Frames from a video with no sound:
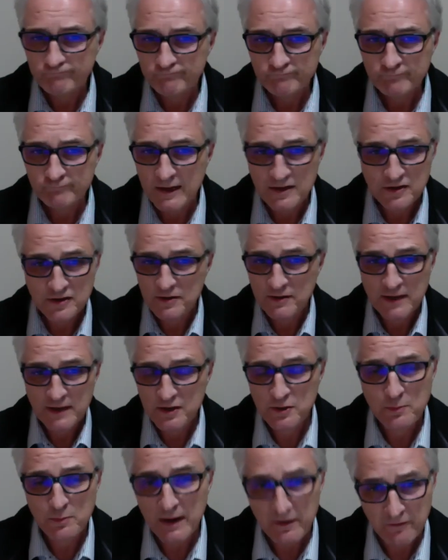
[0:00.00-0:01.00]
That's
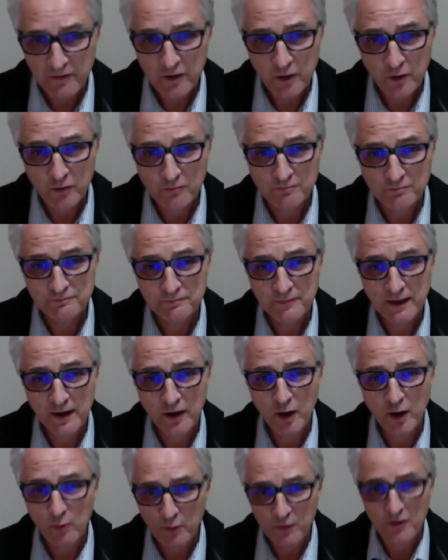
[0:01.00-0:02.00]
a matter for you, and
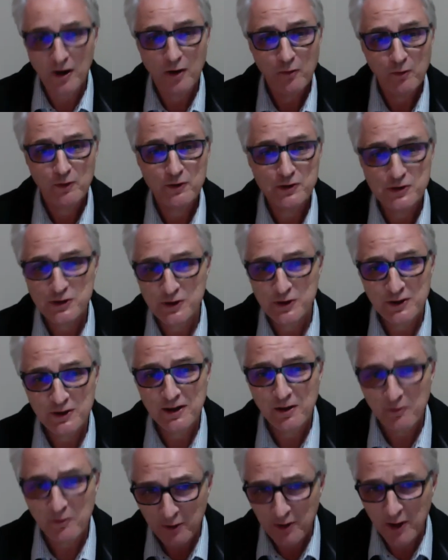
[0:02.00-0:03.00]

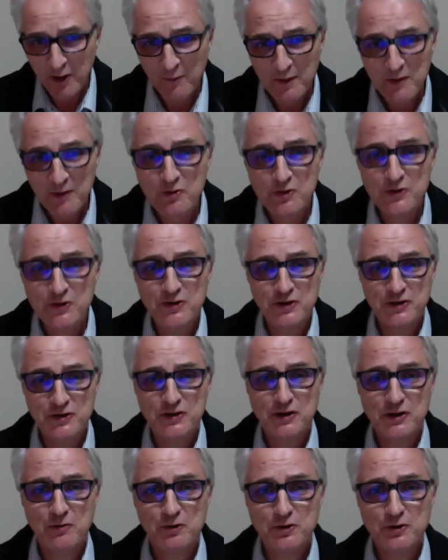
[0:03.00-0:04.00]
I'm interested to
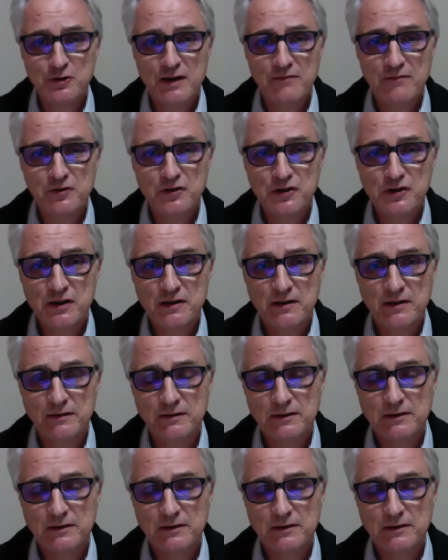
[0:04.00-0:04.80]
see what you have to say.